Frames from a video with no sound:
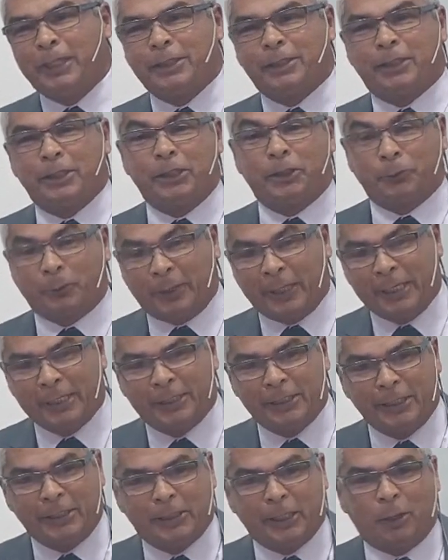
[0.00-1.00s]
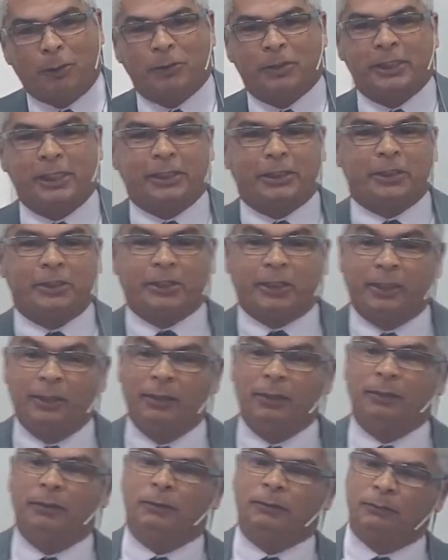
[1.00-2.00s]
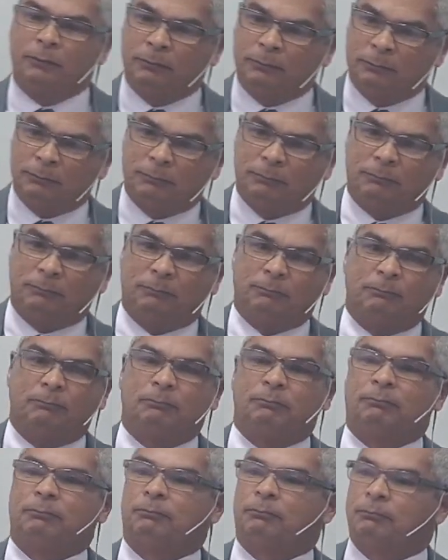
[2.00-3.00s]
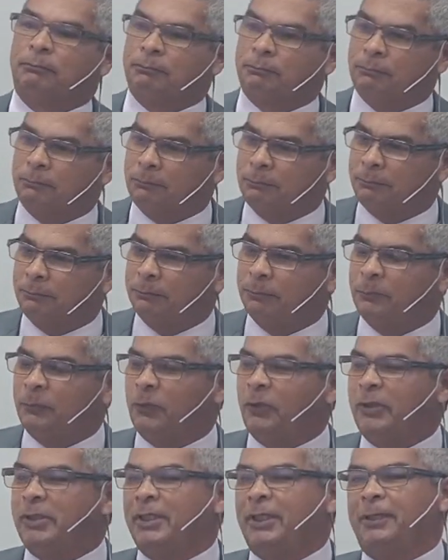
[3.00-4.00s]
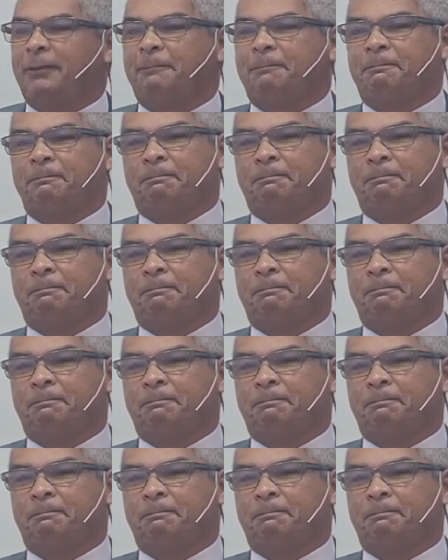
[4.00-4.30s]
It's like the cold. Cold does not exist. What exists is the absence of heat.